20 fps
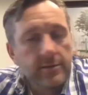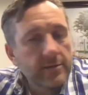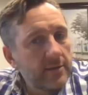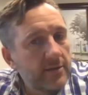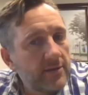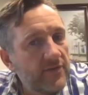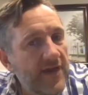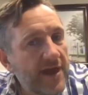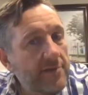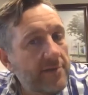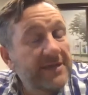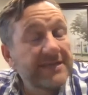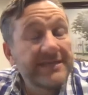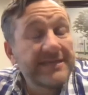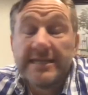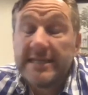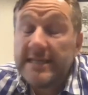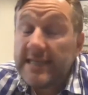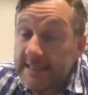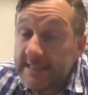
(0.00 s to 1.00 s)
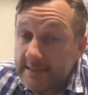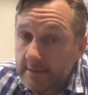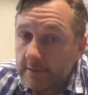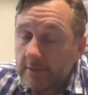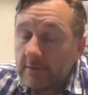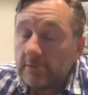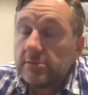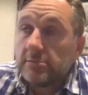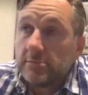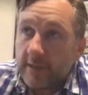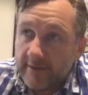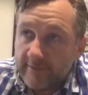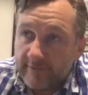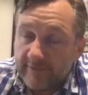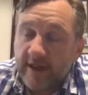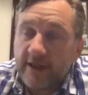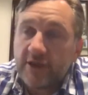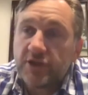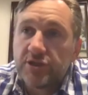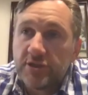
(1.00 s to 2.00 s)
there is little
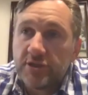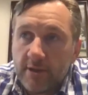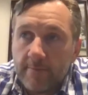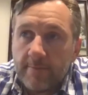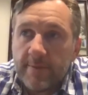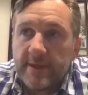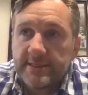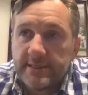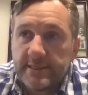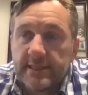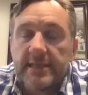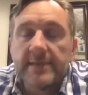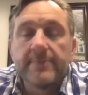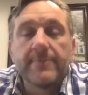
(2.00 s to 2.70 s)
inflation, admittedly,